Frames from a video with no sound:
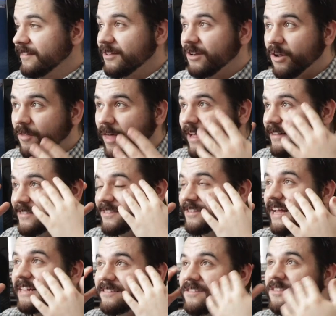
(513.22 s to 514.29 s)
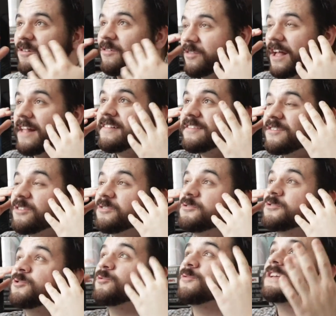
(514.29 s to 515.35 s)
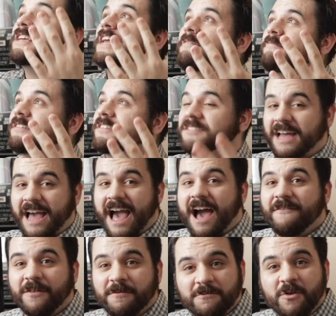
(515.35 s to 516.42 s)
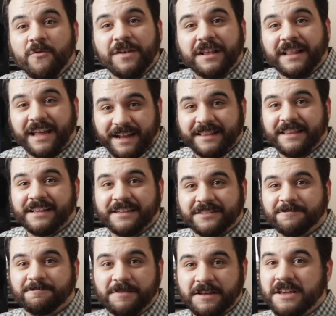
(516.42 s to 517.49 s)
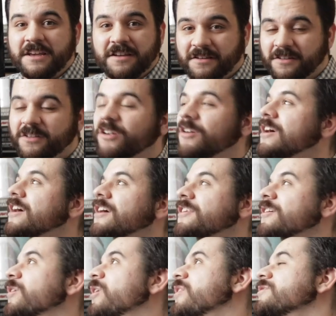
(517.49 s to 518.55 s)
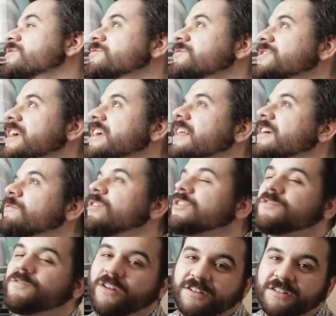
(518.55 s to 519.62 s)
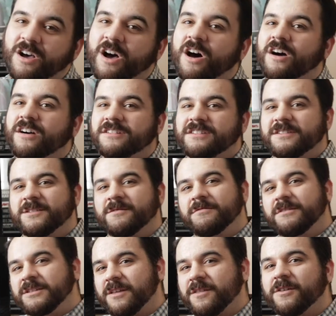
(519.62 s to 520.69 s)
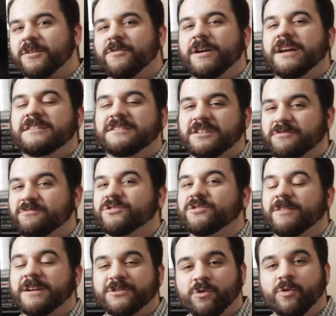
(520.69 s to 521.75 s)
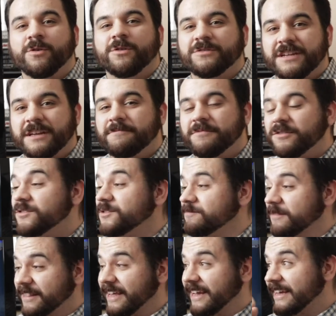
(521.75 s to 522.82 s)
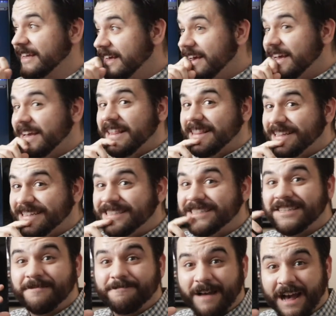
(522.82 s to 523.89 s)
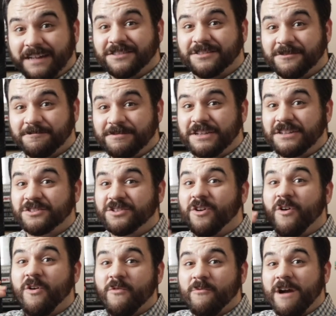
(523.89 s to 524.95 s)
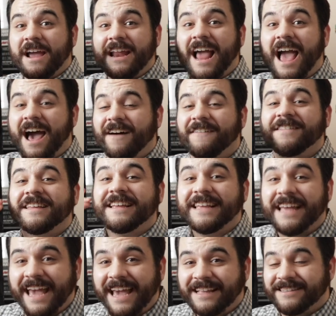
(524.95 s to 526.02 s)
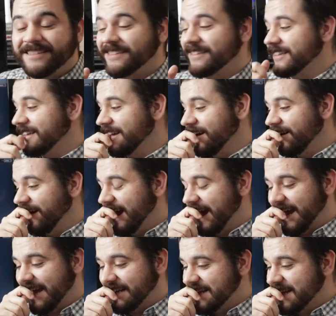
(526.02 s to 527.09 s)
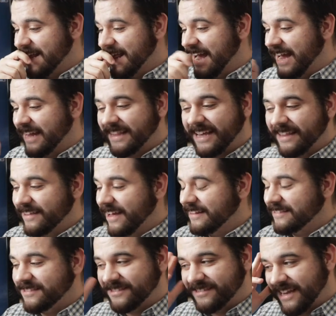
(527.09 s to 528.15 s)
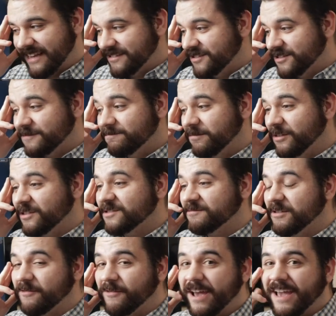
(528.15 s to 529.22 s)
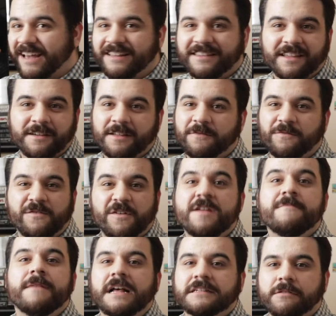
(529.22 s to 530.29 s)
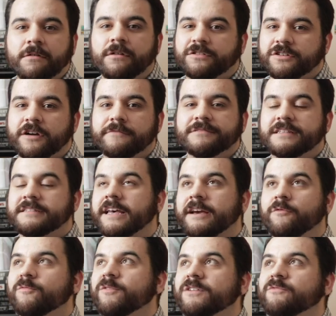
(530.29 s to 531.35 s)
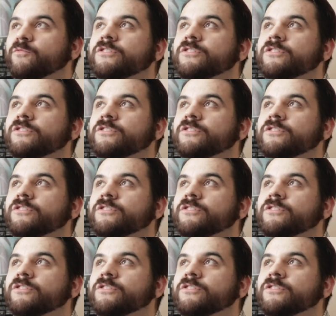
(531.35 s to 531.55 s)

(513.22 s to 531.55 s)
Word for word: you know, that's that's the that's the dream is to have a movie like this be you know you know others will say like Reservoir Dogs and some of these other great di directorial debuts, but like this is a masterpiece right out the gate, you know, and I, I, that's that just blows me away. It, the, in basketball terms, it's like when